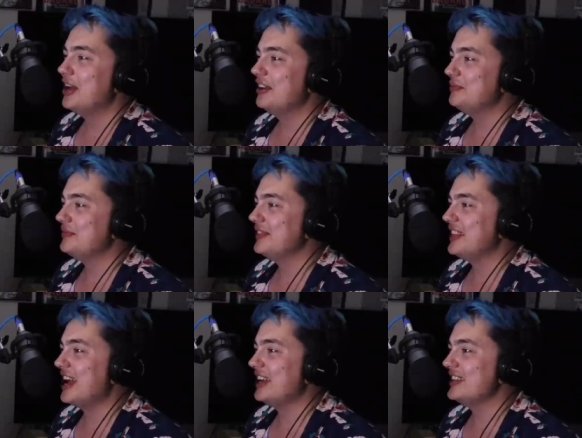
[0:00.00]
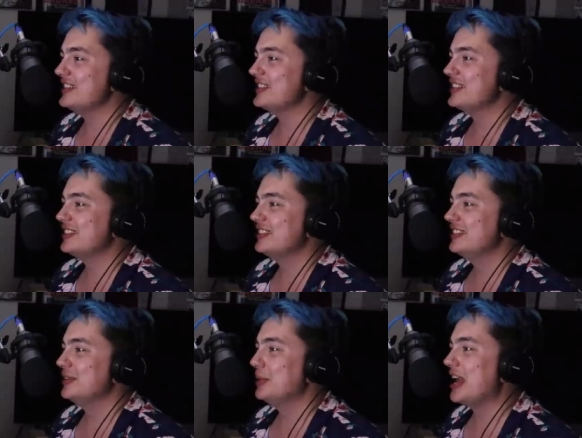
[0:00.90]
well, that is
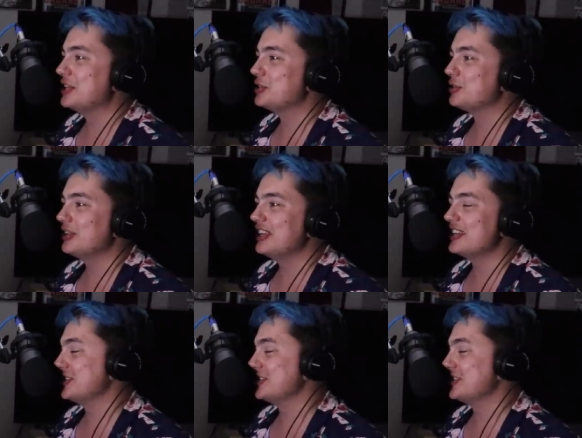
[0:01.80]
well and truly a